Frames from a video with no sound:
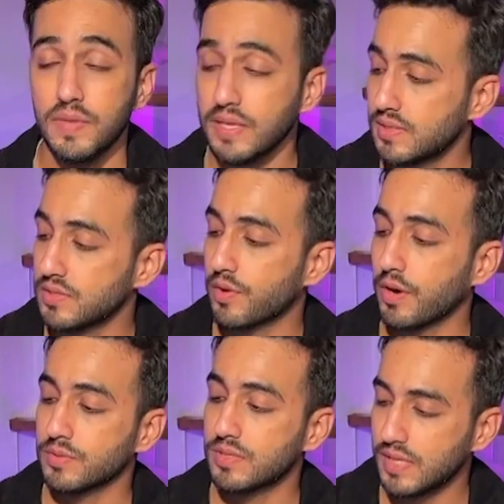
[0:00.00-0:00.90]
This is
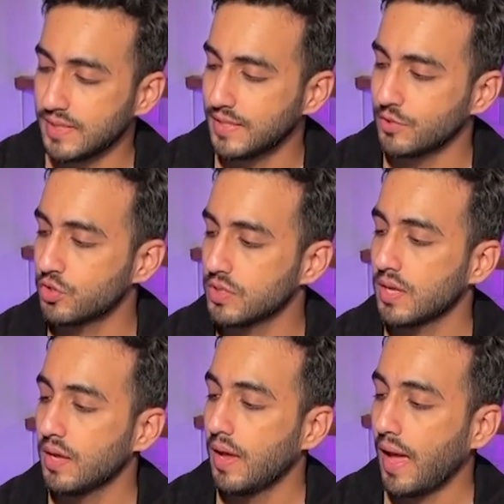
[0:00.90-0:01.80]
around 6
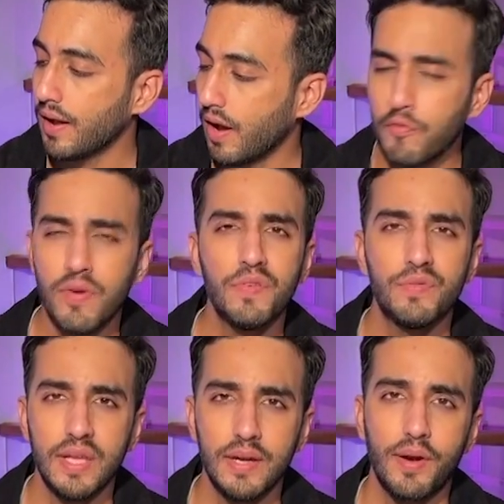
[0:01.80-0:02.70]
inches. at
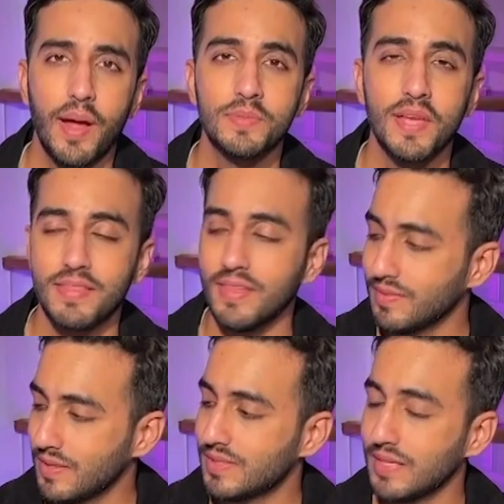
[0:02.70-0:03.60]
158 grams, I
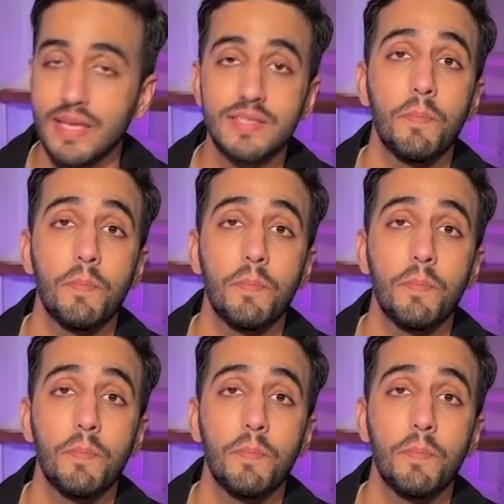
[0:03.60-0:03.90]
think this is